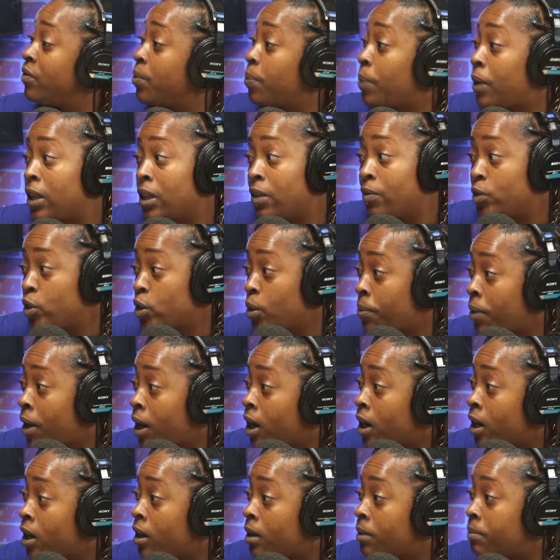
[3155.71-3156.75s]
You probably live with your
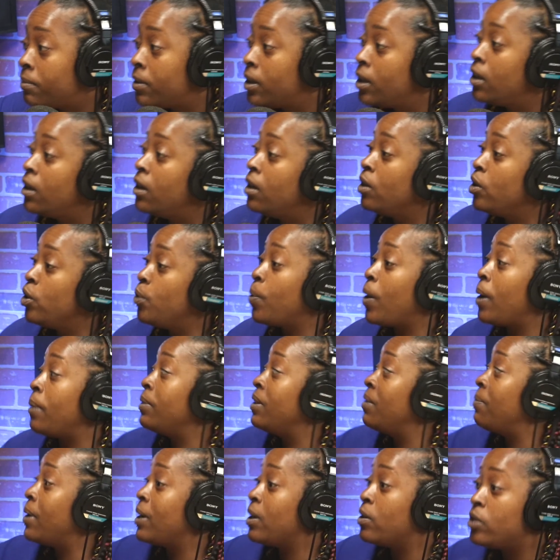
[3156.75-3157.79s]
mom. Right. You probably
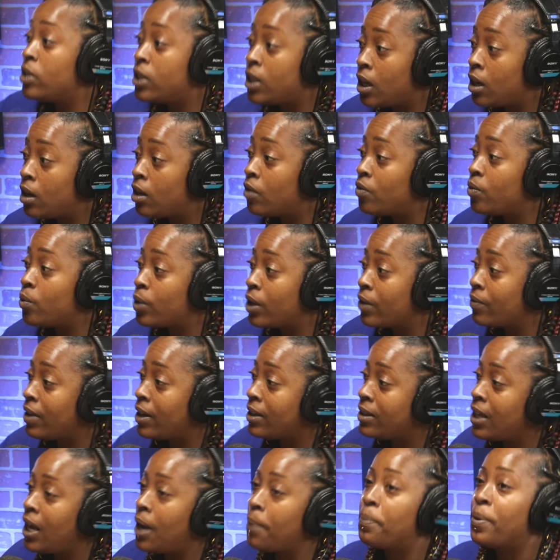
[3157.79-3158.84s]
live by yourself, or right.
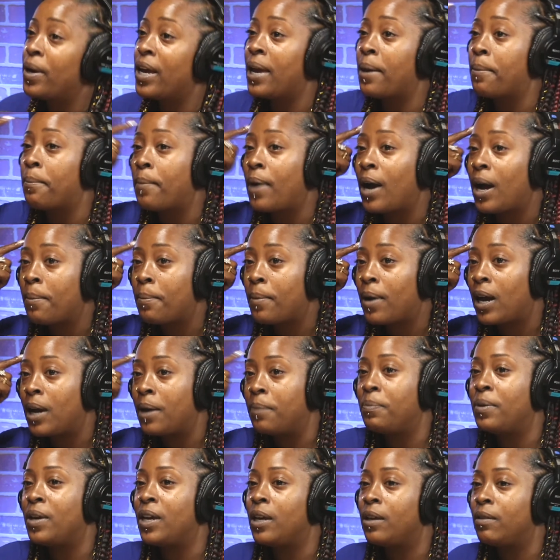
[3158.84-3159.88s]
like that. But in my
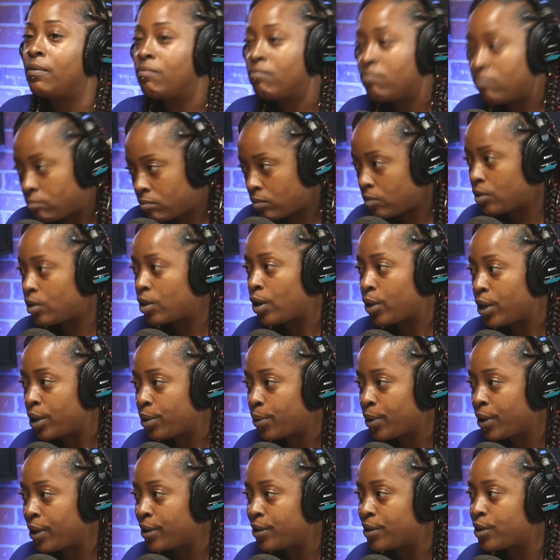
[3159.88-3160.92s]
mind, being
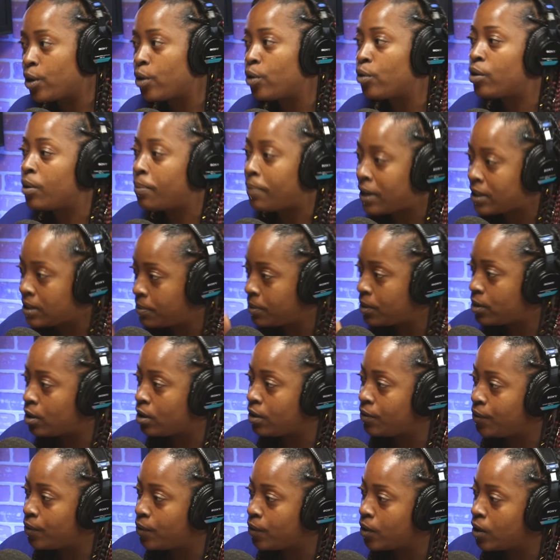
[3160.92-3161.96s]
33 years old, about to be
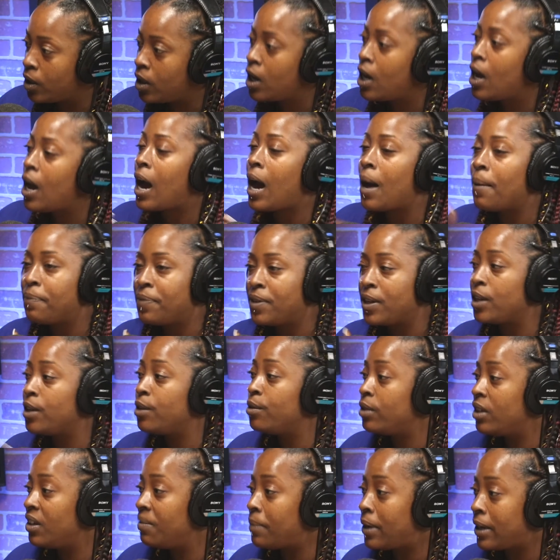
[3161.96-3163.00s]
34, I'm thinking
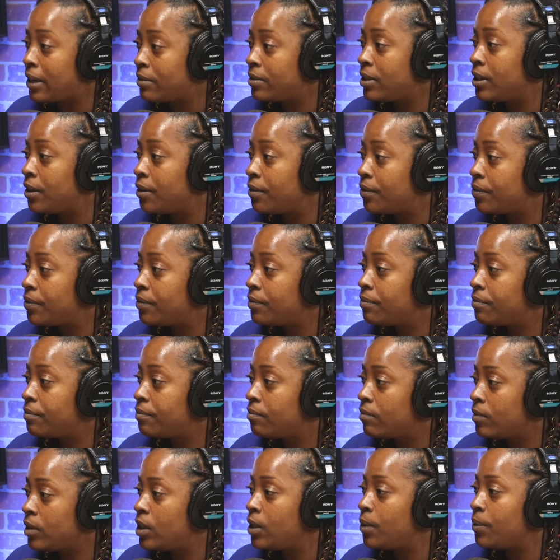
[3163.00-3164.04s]
you live by yourself.
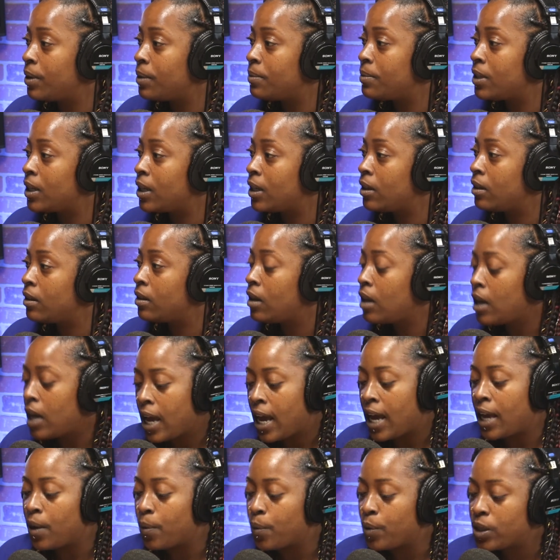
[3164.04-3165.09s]
Right. You see what I'm saying?
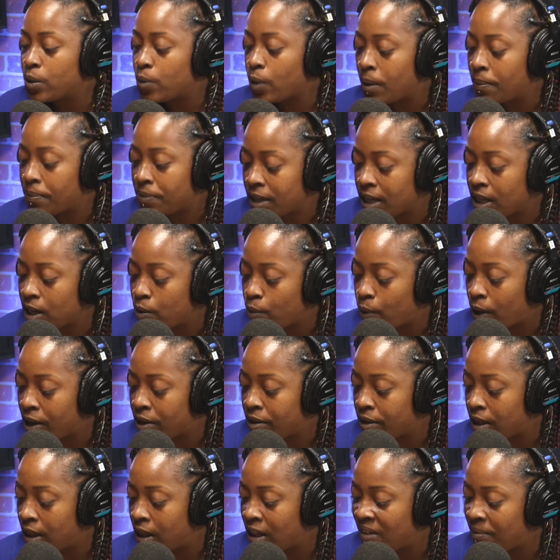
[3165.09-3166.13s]
And the reason why I'm thinking why
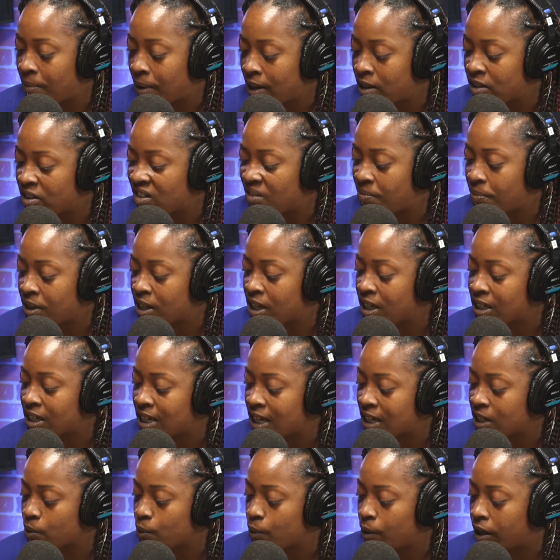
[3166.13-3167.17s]
you live by yourself because
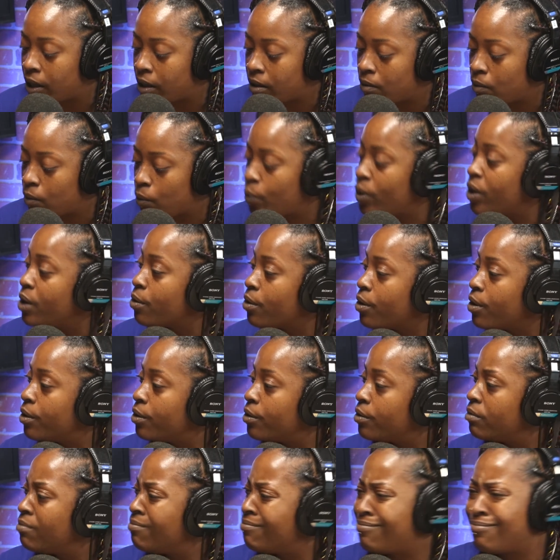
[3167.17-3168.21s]
guess what? We
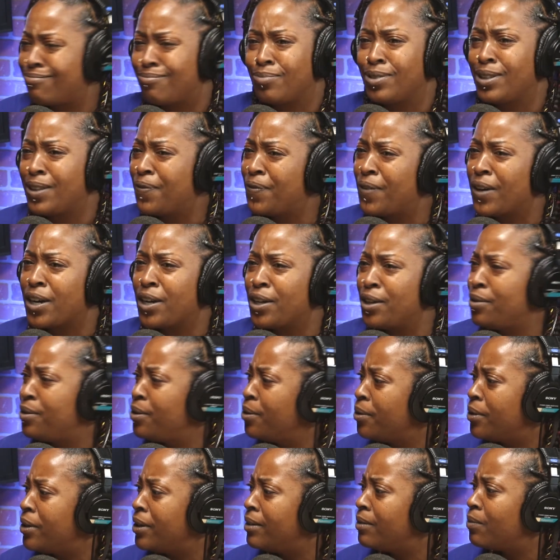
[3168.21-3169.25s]
grown what the fuck are you
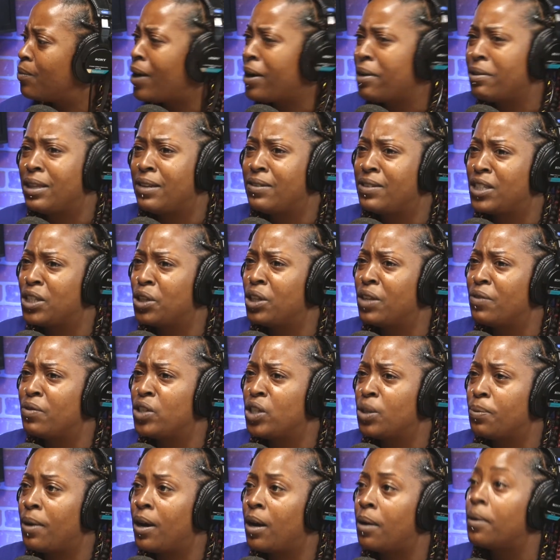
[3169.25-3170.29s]
doing? Why are you right. still living
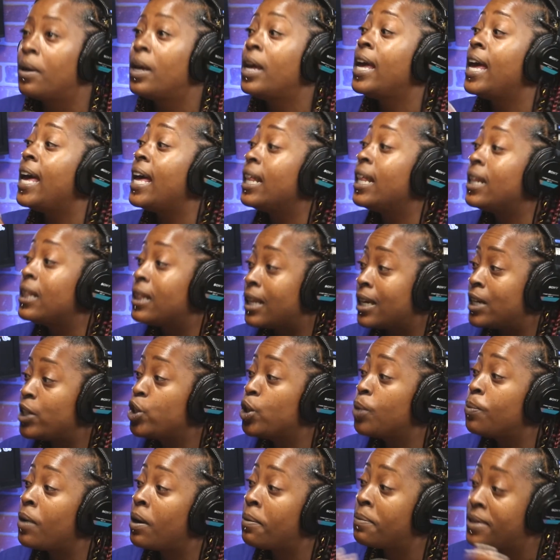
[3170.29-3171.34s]
with your mom? Unless
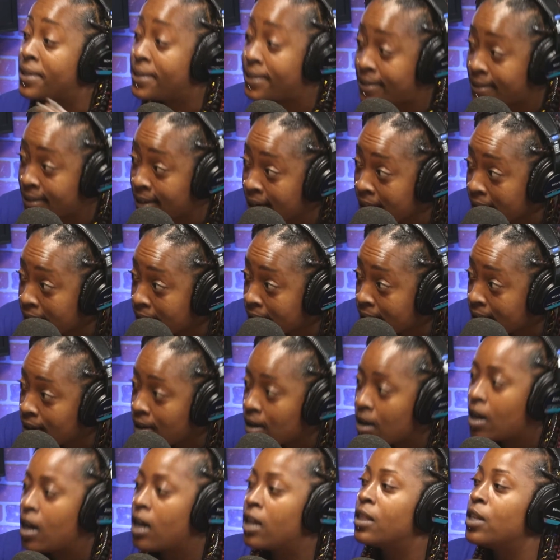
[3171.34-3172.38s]
your mom is sick,
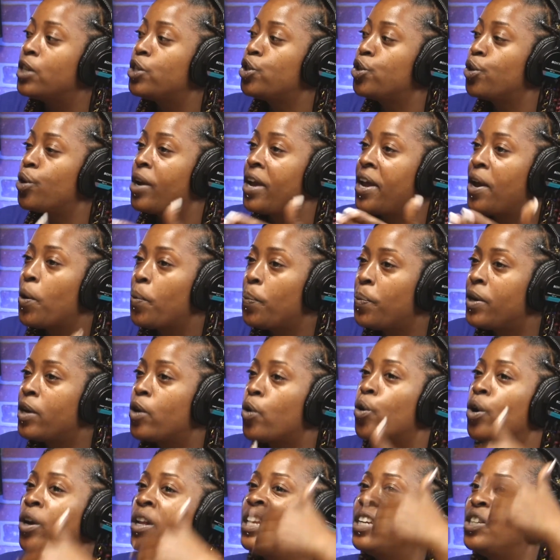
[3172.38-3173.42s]
right. unless you're helping,
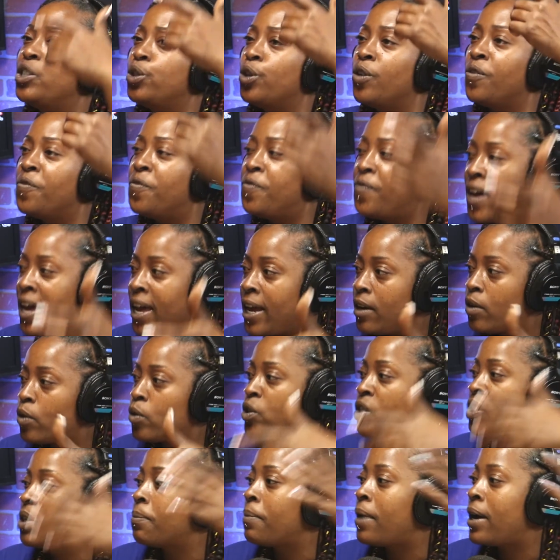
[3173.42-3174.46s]
or unless you're a vet or
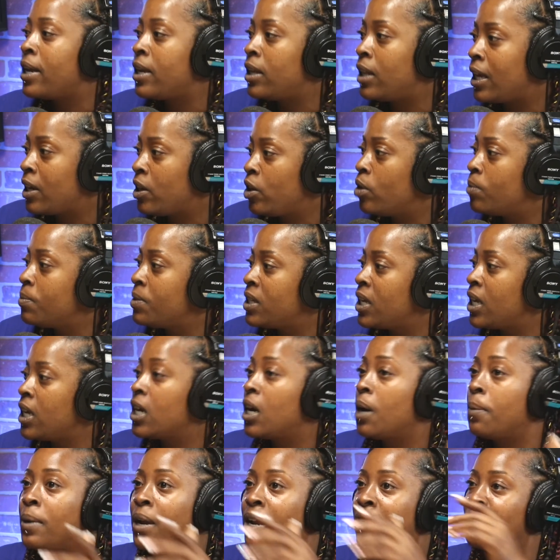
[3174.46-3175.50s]
somebody like you know what I'm saying,
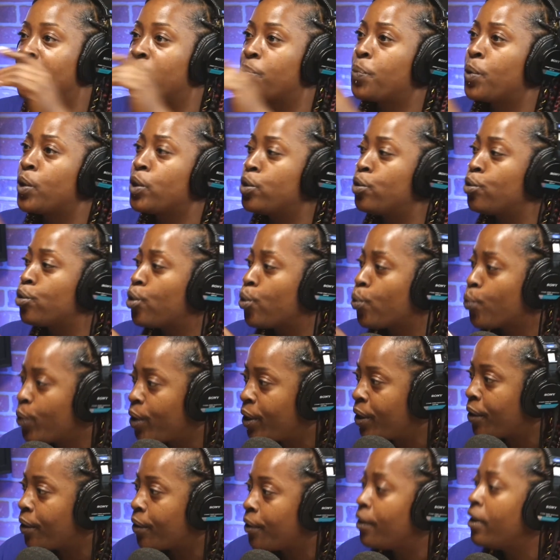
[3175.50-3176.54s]
coming out of a personal
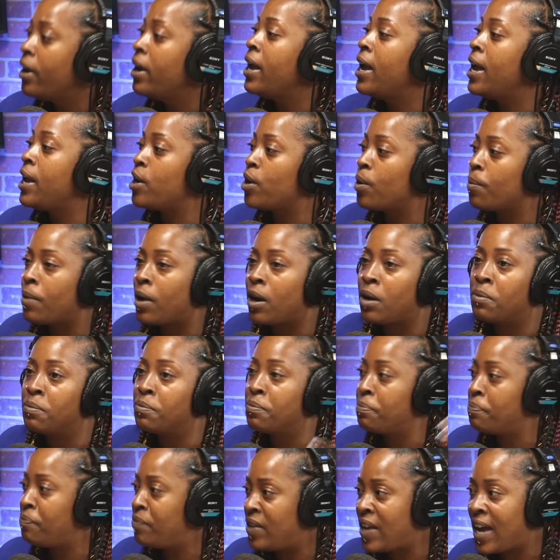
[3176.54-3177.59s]
career and your
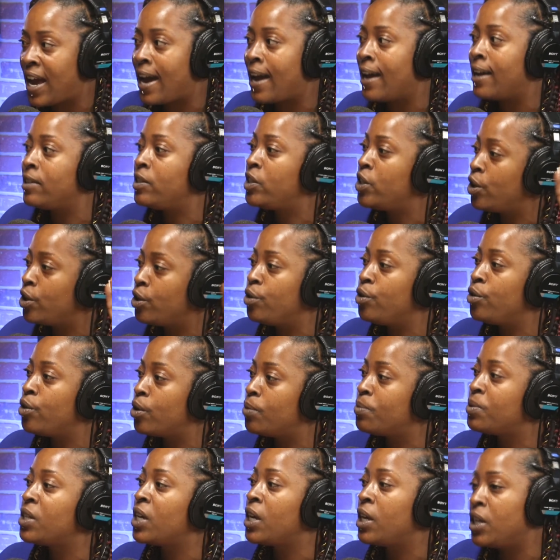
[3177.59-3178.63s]
mom, dad tell you, you know what
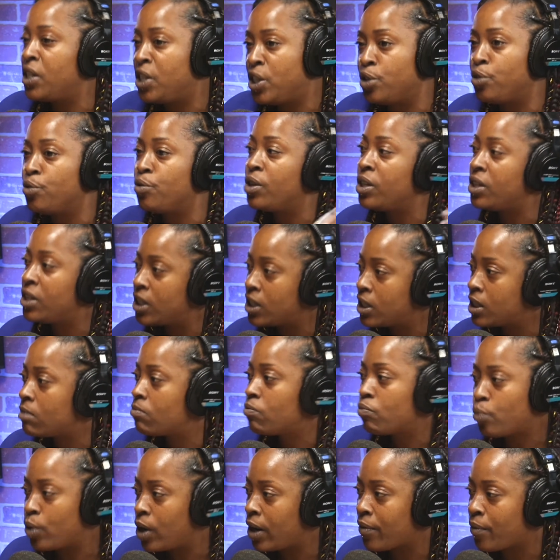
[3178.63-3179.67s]
I'm saying, until you get this
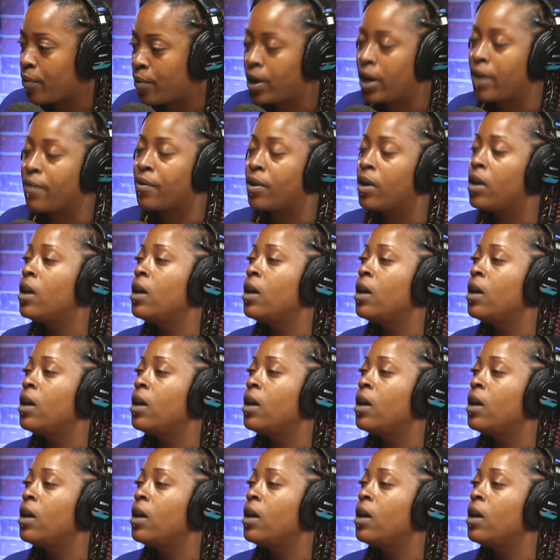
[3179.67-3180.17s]
whatever, whatever.